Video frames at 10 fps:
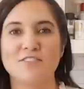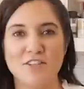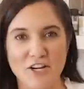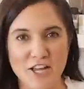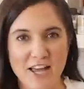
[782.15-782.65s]
So
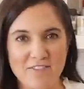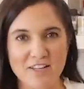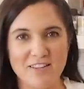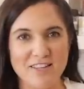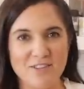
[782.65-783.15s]
there you have
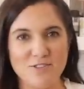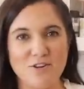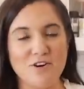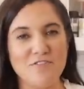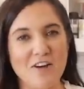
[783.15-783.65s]
it. Those
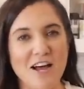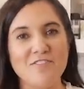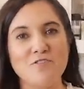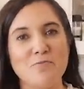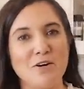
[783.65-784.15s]
are
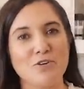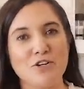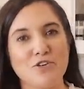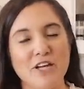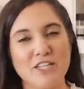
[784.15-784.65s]
5 of my
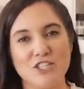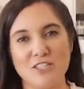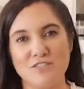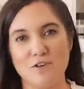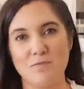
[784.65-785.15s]

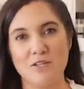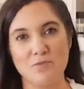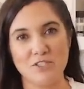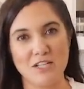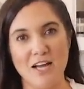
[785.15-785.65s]
recreations from the
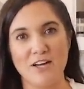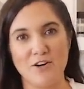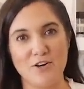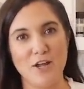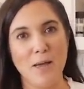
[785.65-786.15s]

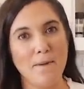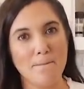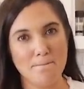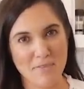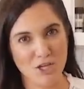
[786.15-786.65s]
retired
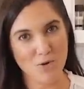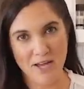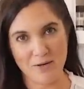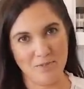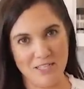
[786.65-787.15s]
menu
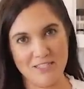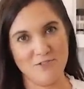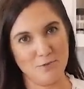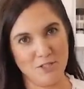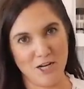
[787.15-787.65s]
item list
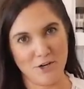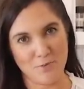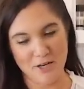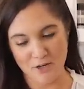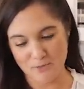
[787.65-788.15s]
from
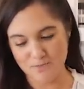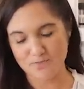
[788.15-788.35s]
Taco Bell.